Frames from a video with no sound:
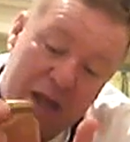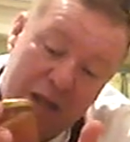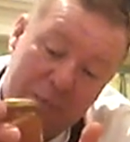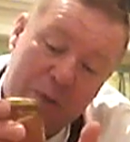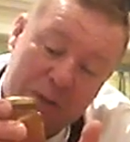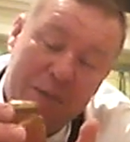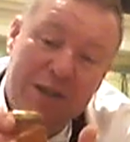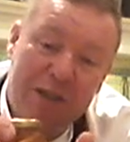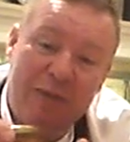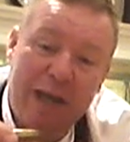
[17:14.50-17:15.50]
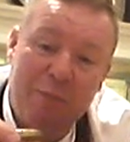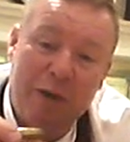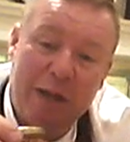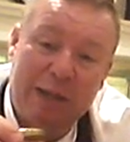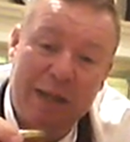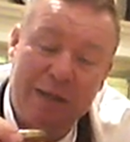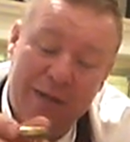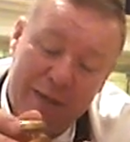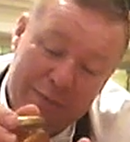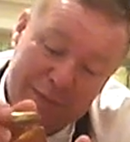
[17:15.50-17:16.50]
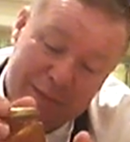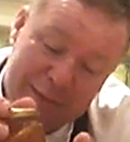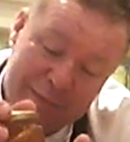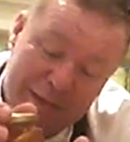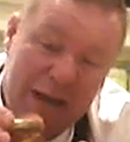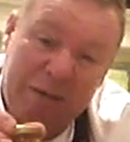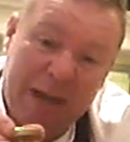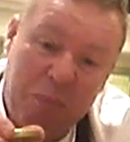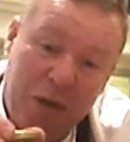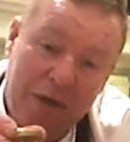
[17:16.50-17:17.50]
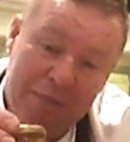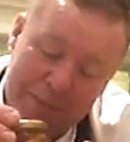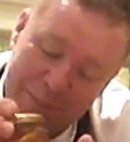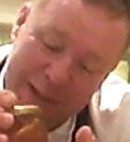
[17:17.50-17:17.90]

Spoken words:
You're pretty special if you get one, I think, you know. I don't get one, but